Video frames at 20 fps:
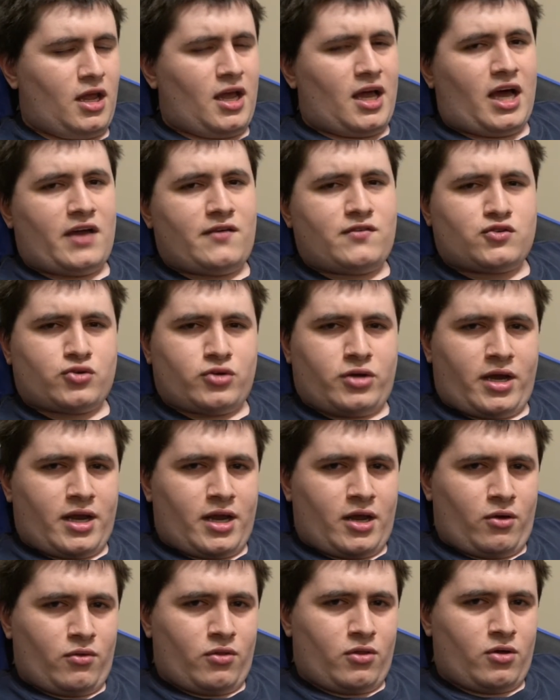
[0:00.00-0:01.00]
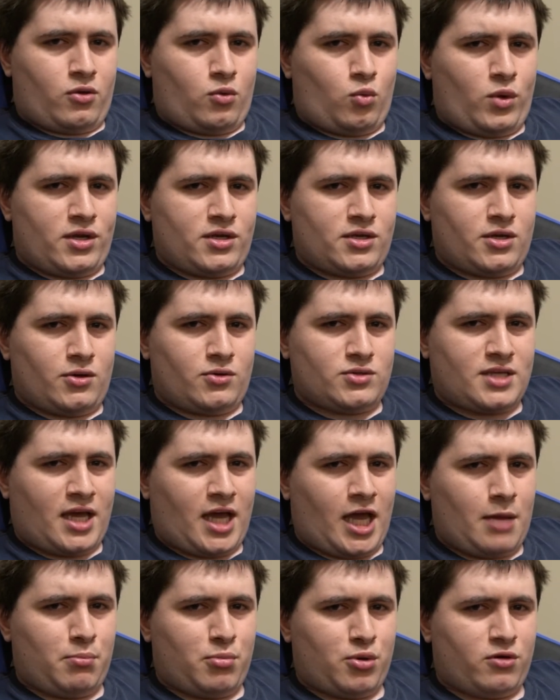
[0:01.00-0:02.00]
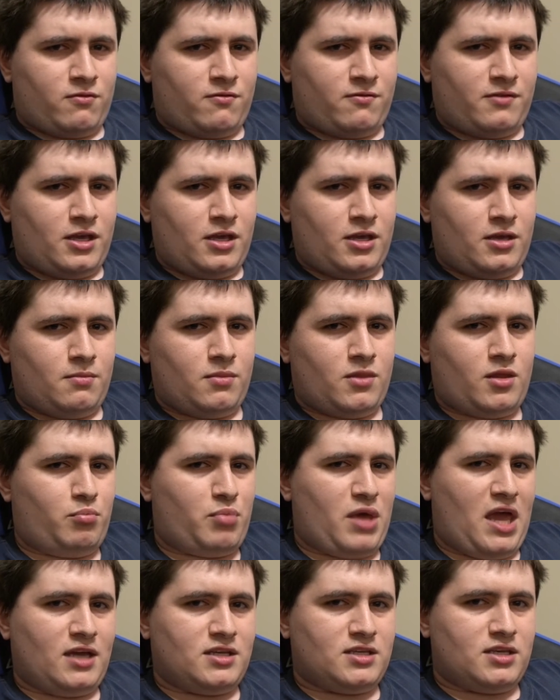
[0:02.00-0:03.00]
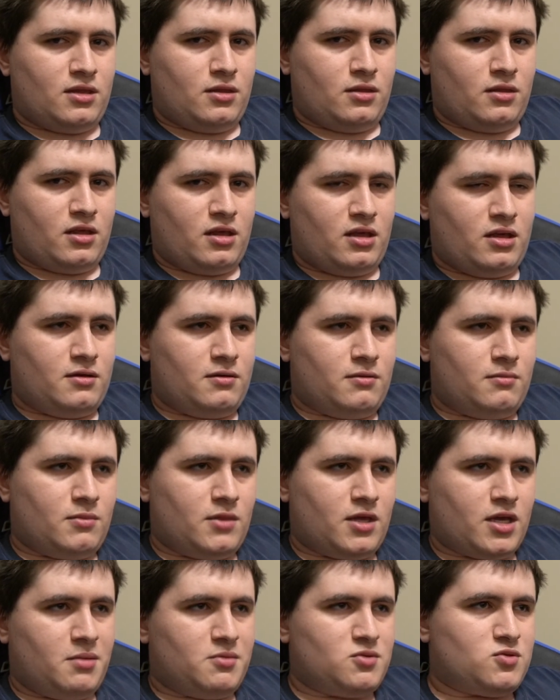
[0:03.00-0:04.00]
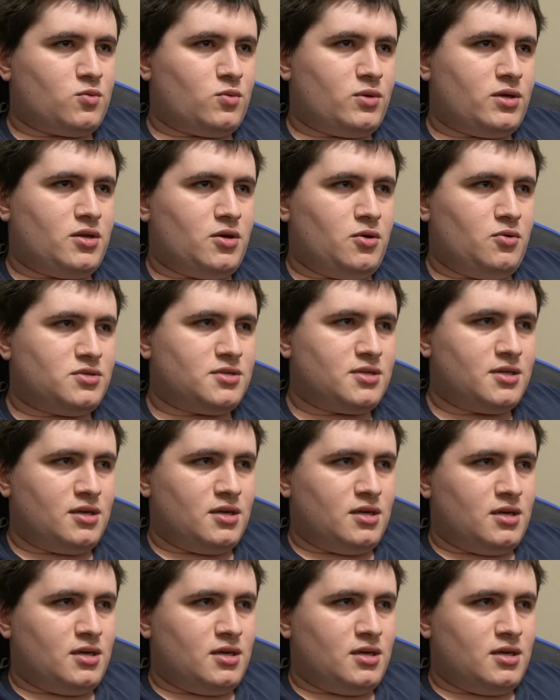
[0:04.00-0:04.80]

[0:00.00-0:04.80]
I've tried out the Windows Hyper-V, the baked-in thing that comes with Windows.